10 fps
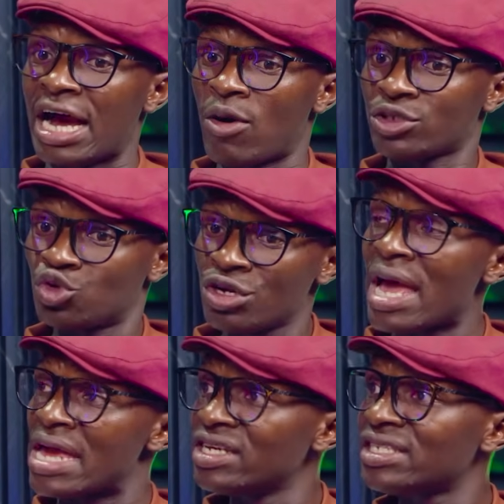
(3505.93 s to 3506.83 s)
I was doing
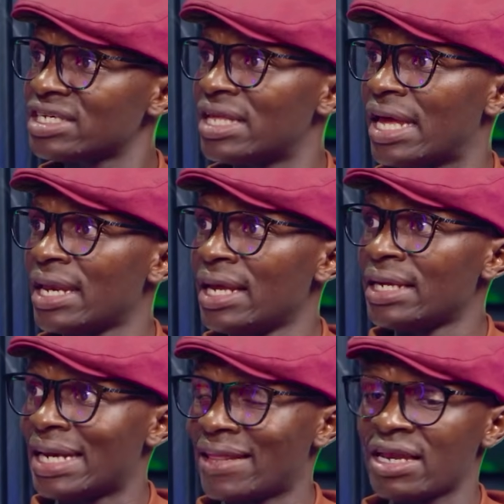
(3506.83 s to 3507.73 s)
my research then.
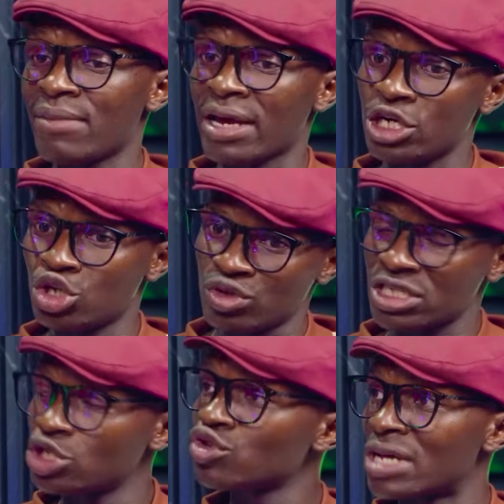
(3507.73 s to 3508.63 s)
Then my
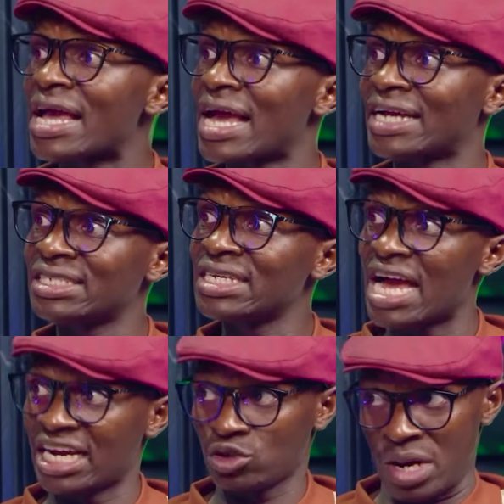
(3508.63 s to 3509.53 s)
issues I
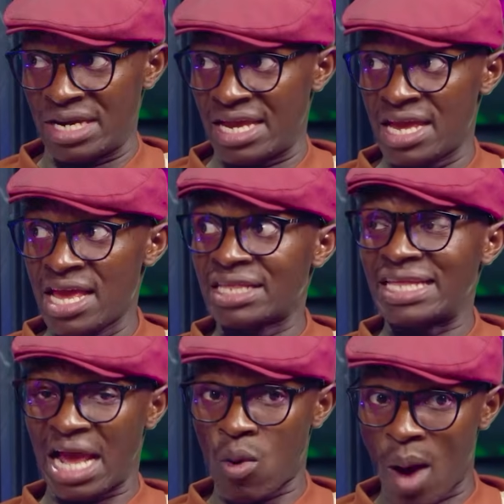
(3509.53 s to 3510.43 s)
got one day
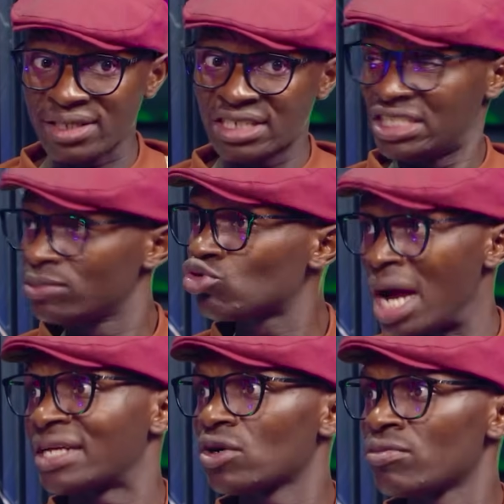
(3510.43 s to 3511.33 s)
that I wanted him to
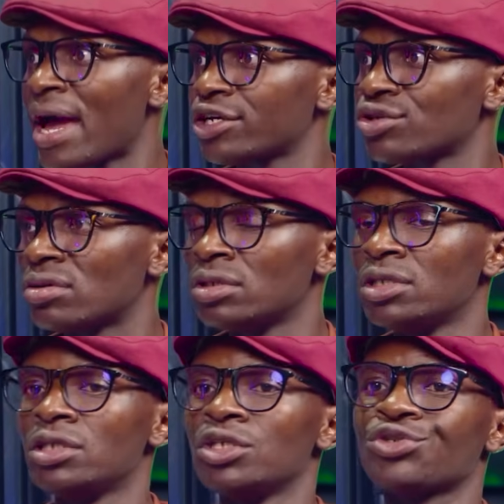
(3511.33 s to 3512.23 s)
answer on my show.
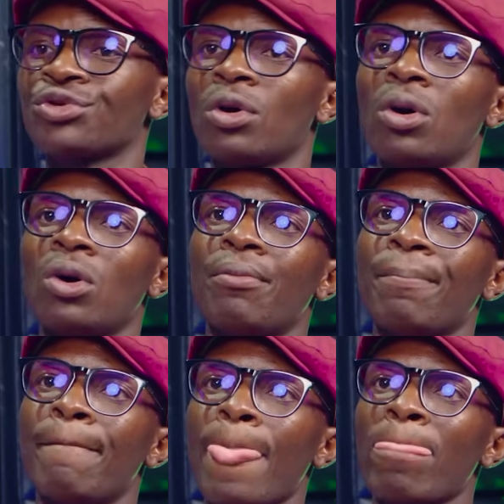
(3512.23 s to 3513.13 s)

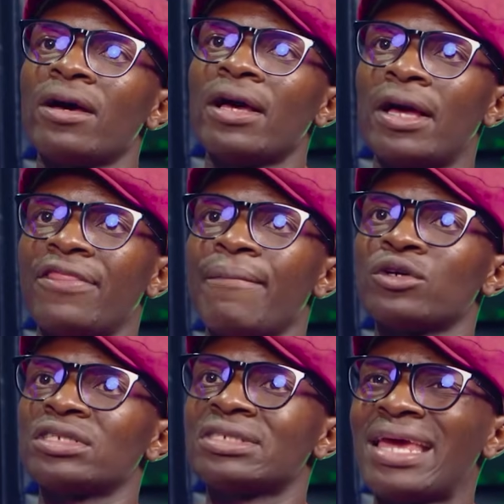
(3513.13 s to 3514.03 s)
So the
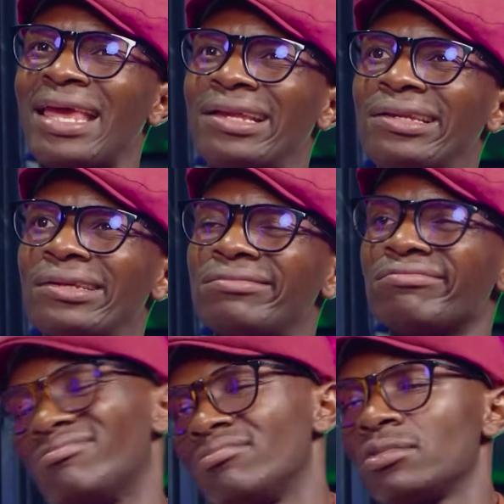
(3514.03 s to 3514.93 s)
bosses said,
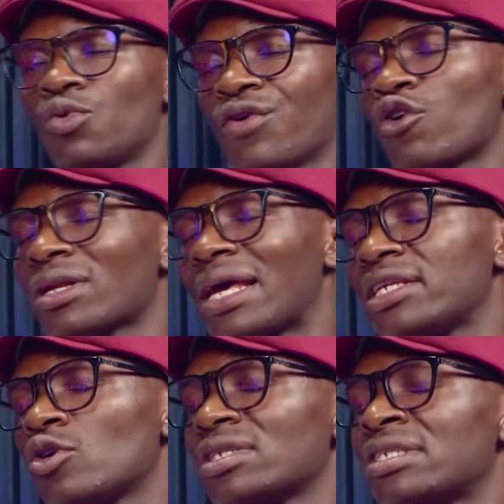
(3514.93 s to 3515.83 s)
we felt like
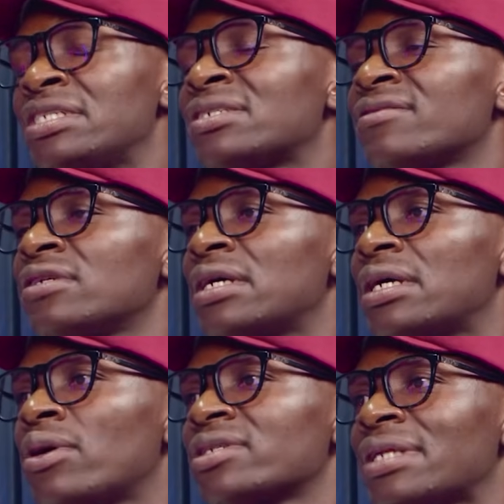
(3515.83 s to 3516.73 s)
it was
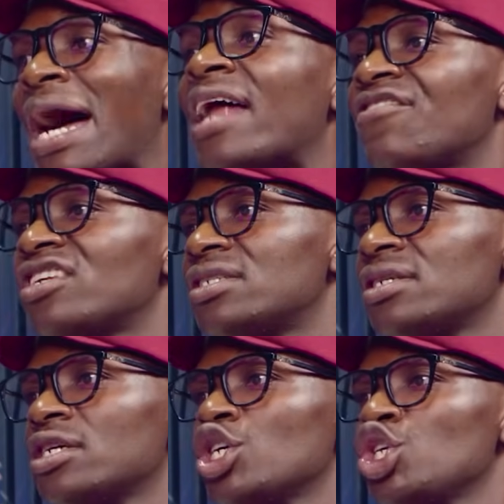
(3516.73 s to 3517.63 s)
it was an advert.
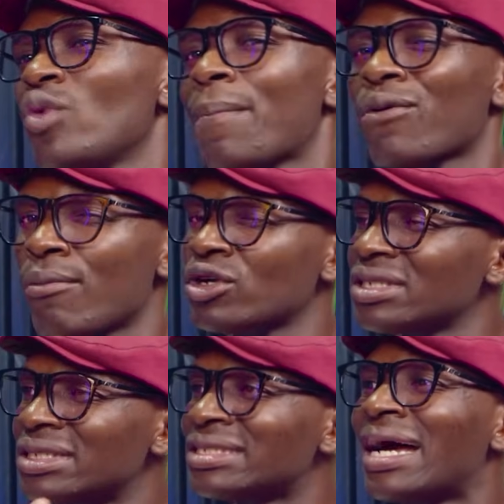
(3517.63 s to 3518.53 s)
You were
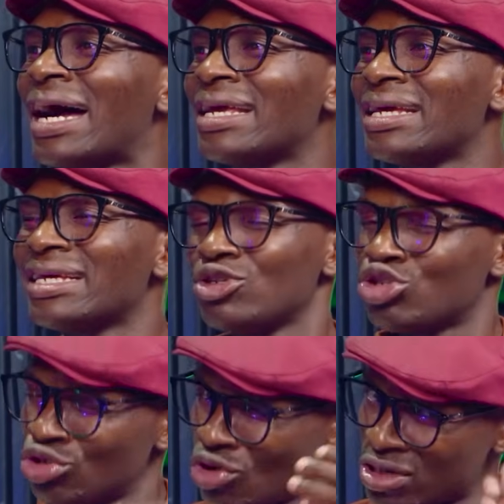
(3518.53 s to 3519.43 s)
promoting this guy.
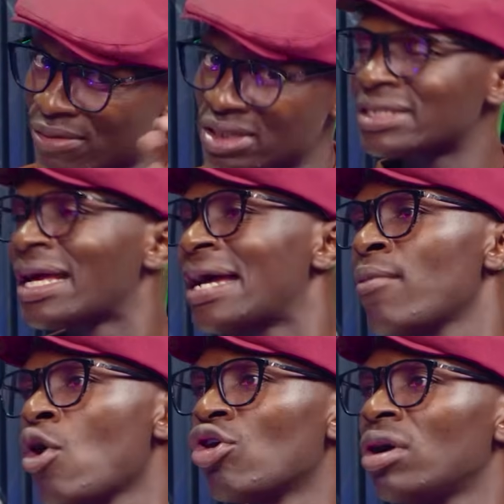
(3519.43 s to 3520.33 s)
You talked about this guy
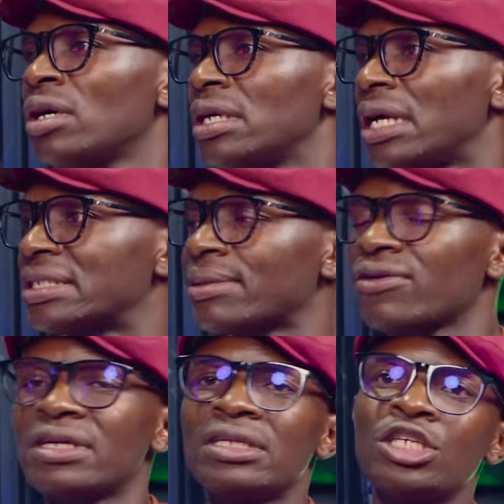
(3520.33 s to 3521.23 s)
more. And some
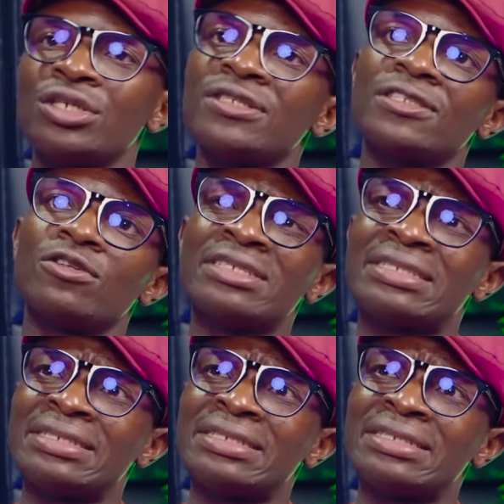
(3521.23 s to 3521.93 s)
of the reasons